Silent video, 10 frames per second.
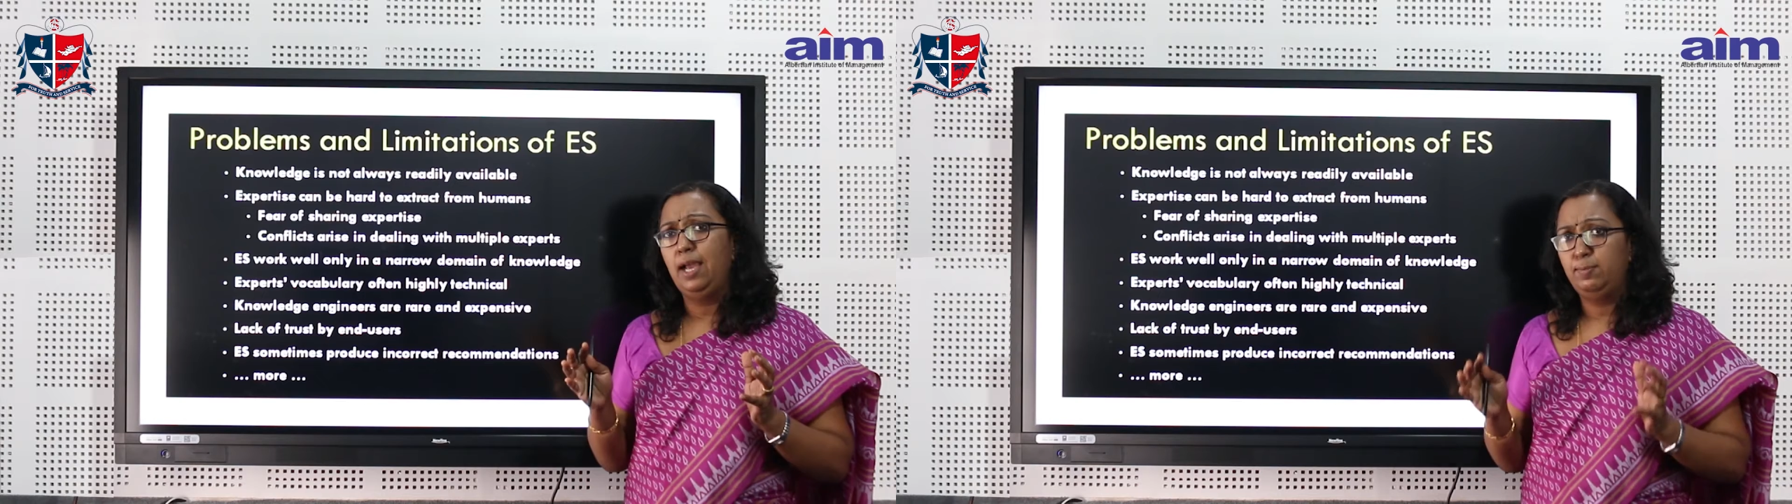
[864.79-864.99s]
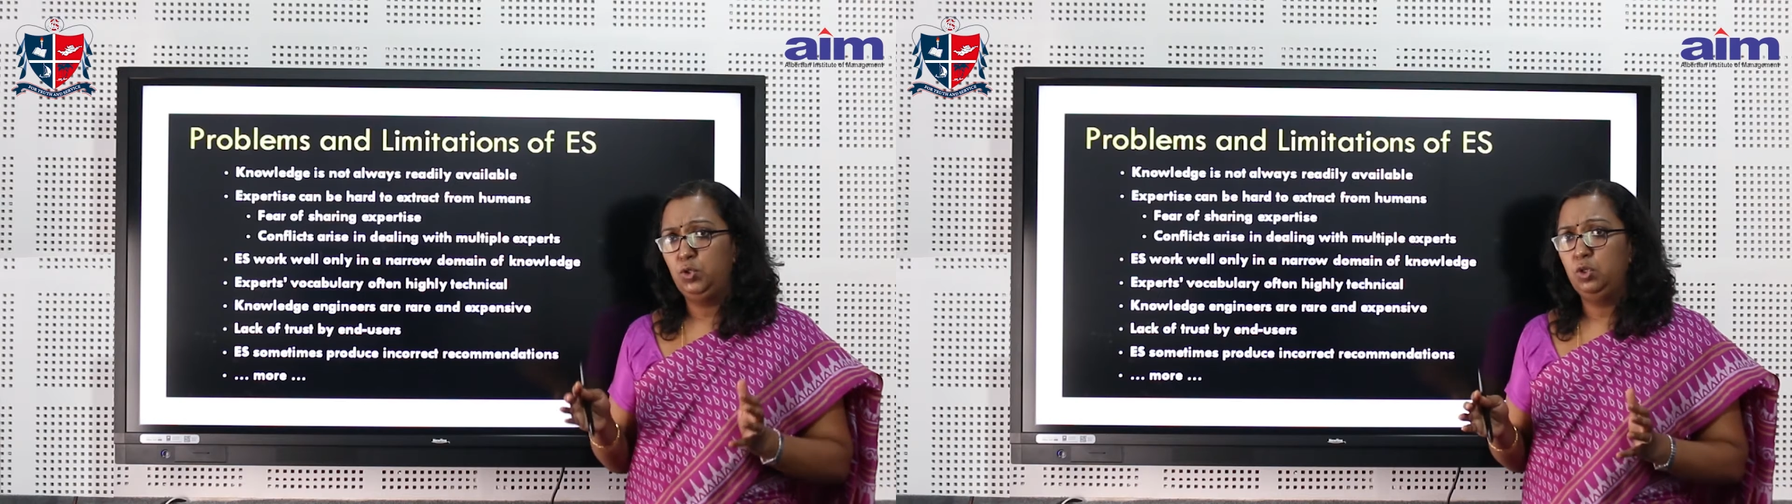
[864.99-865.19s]

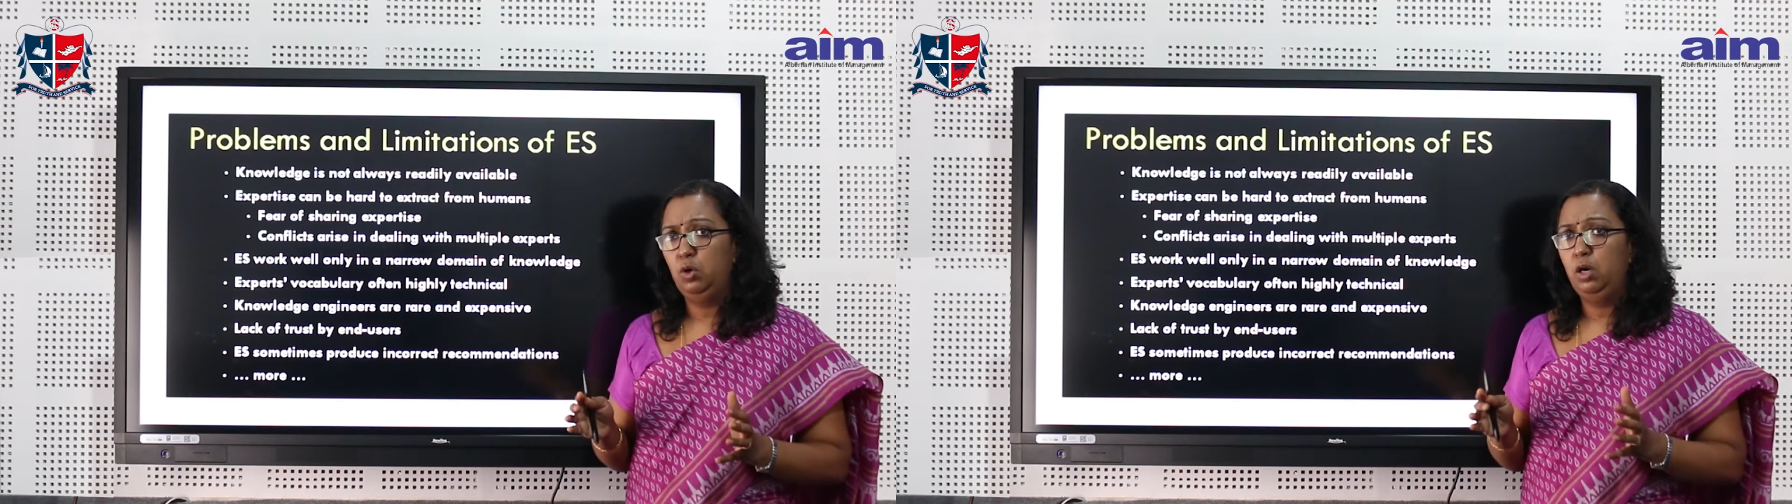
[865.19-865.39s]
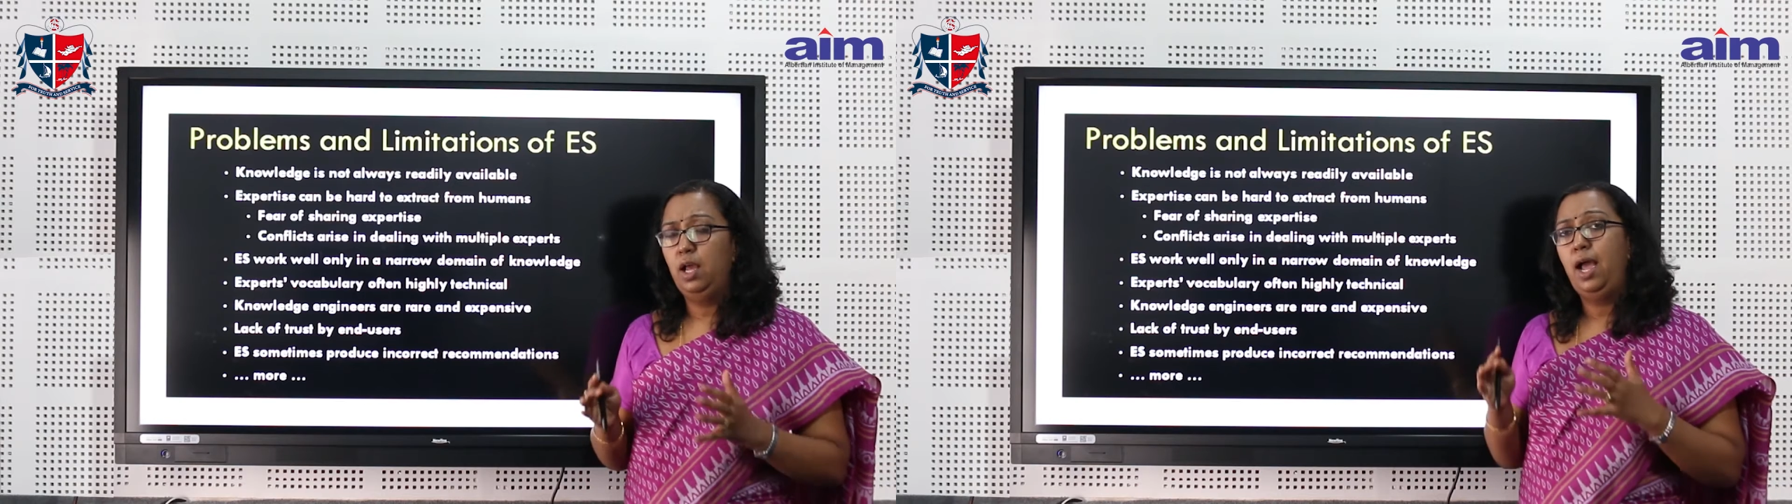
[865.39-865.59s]

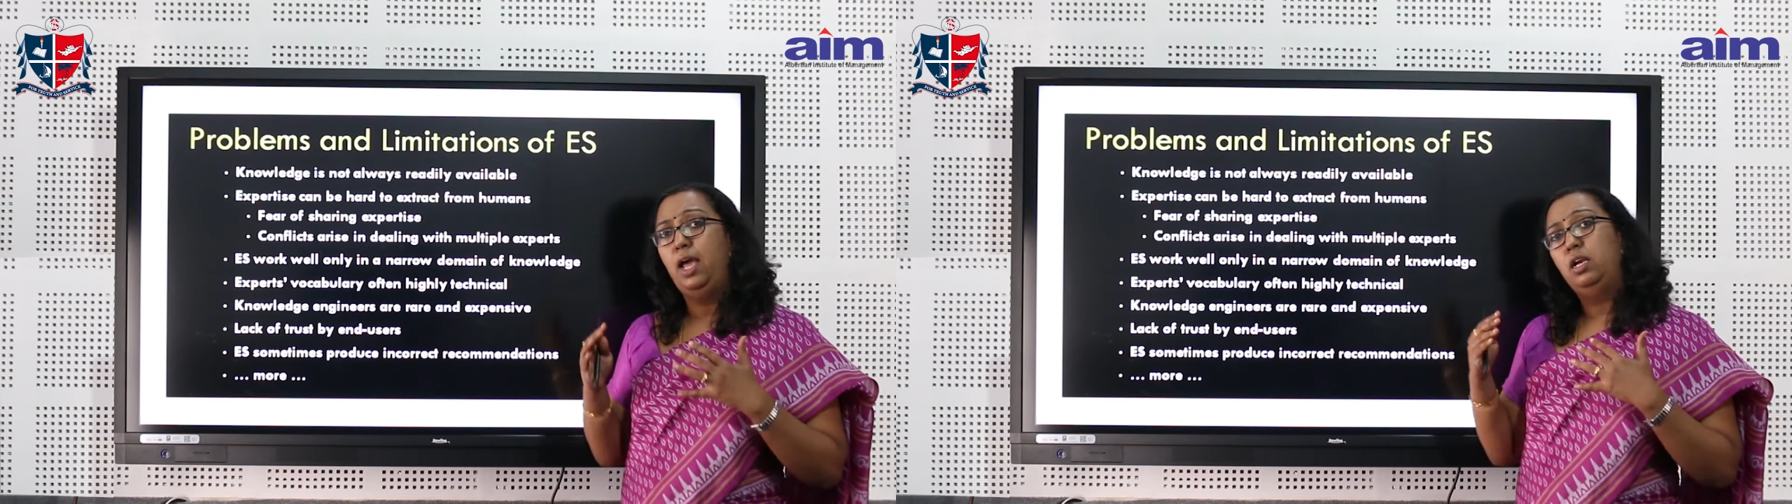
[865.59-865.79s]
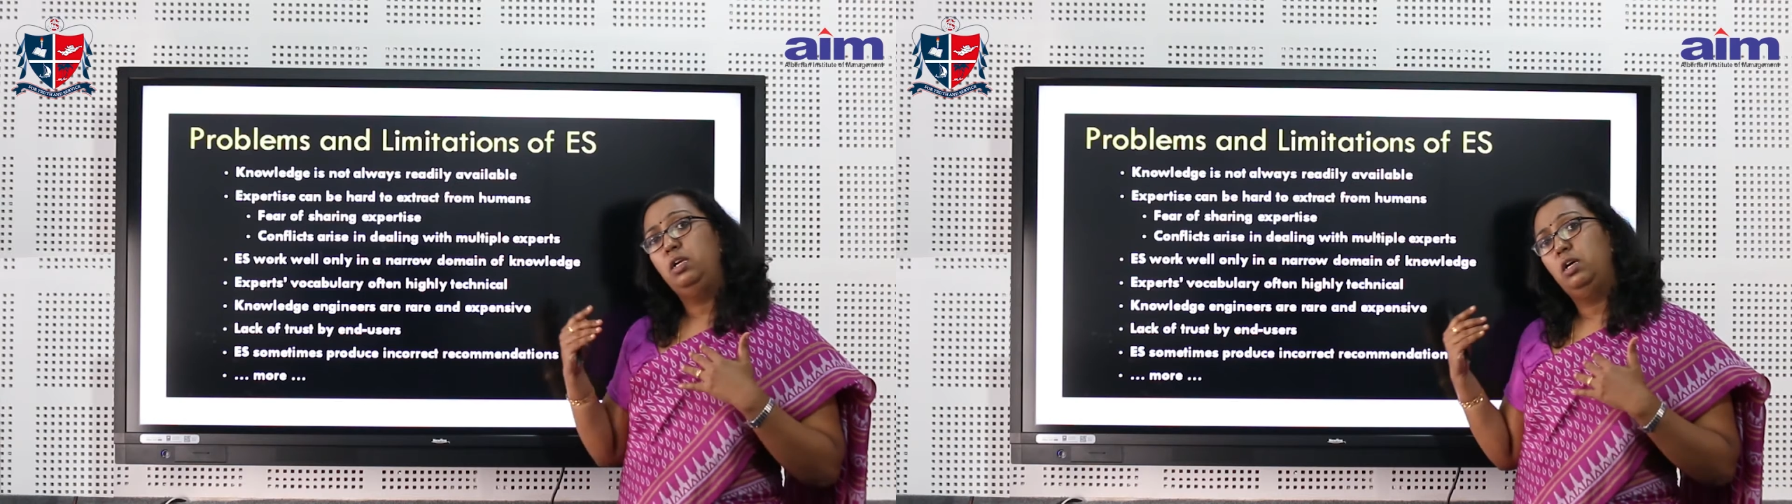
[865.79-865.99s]
captured
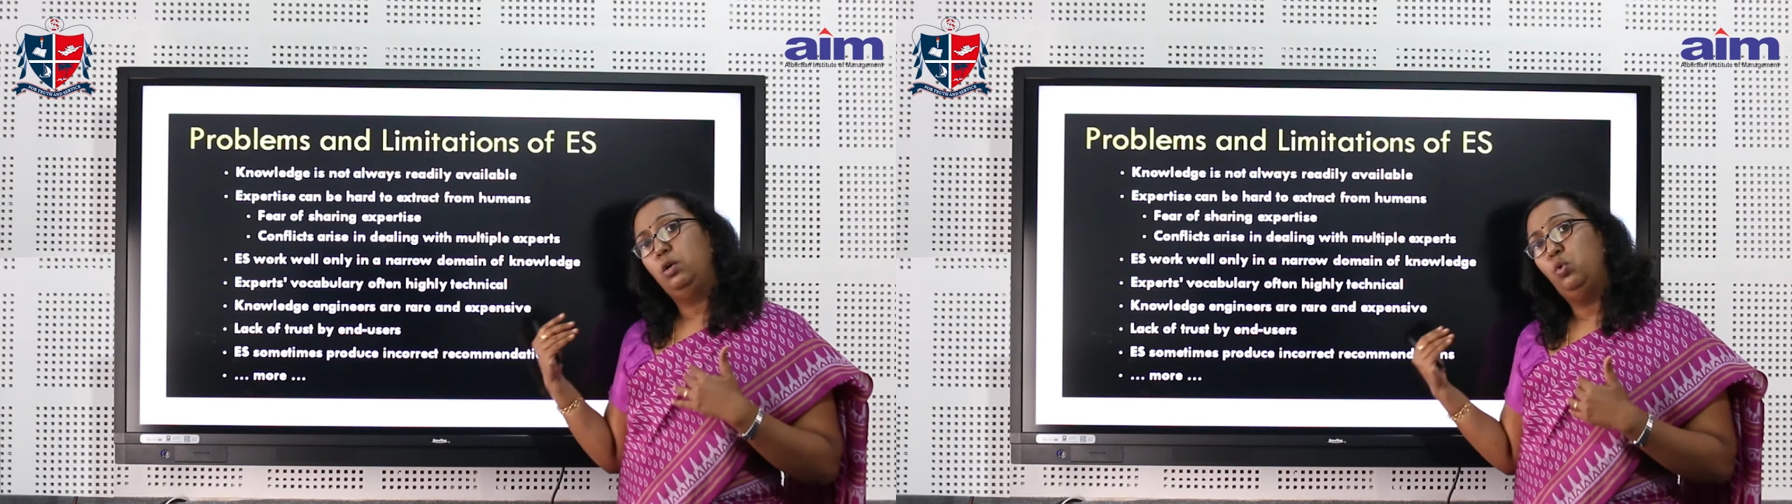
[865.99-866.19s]
and